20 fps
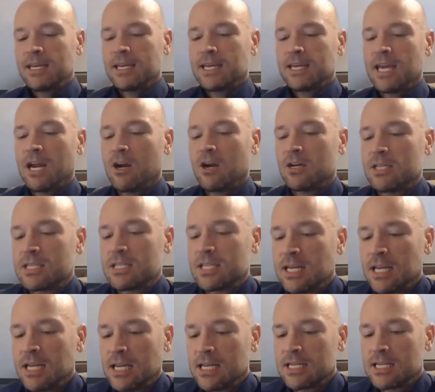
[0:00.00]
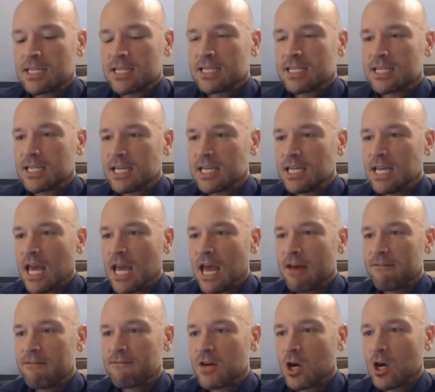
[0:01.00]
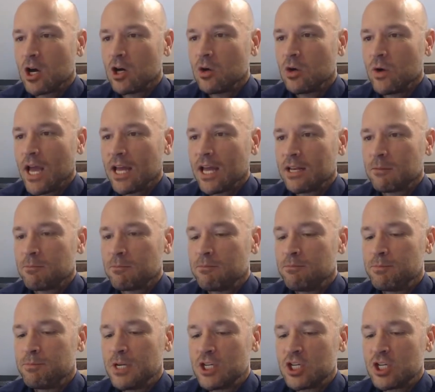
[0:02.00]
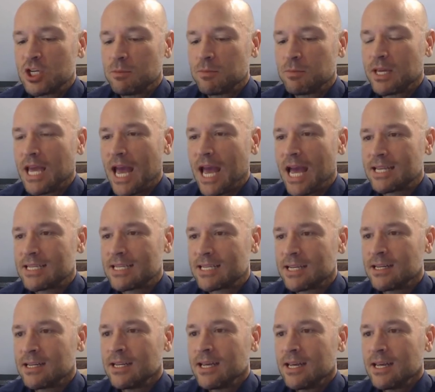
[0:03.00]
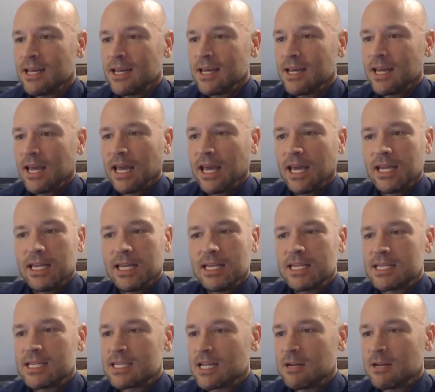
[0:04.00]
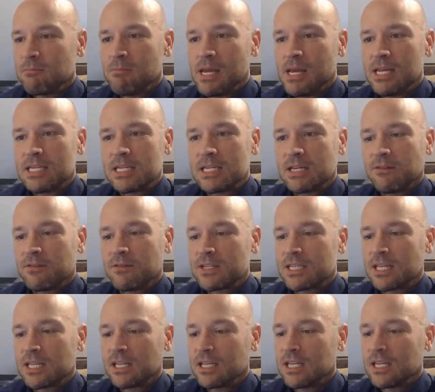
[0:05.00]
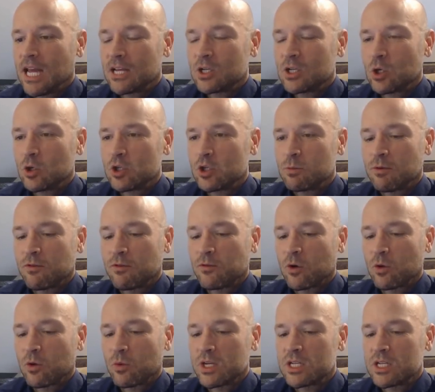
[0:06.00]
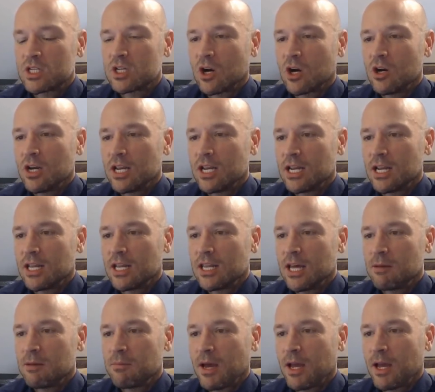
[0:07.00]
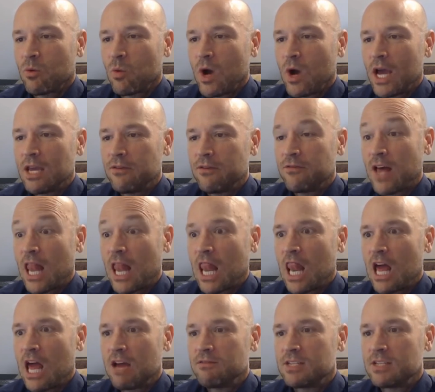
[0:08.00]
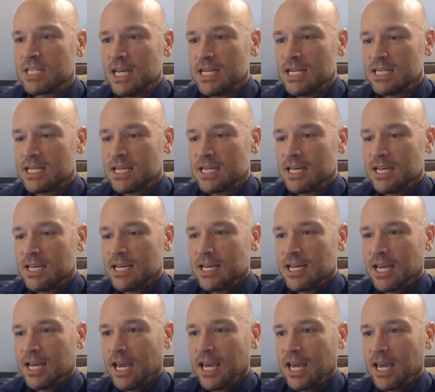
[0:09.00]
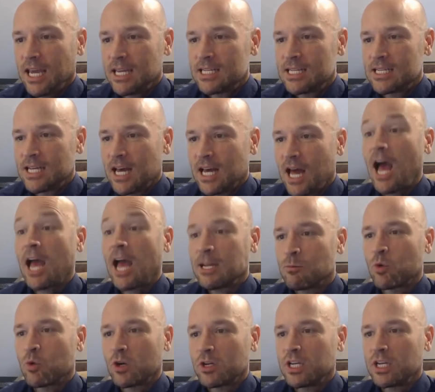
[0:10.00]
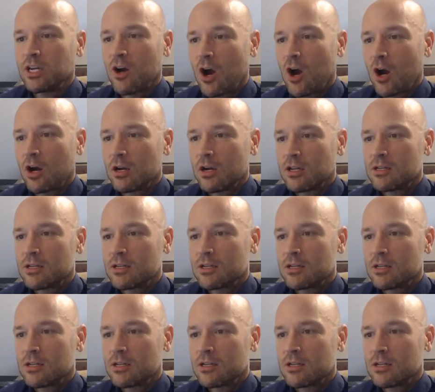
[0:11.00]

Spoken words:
Kerrison is the CFO at Bishop Gadsden, and it is an amazing facility. I told you before we started that my wife loves it, and I am working hard to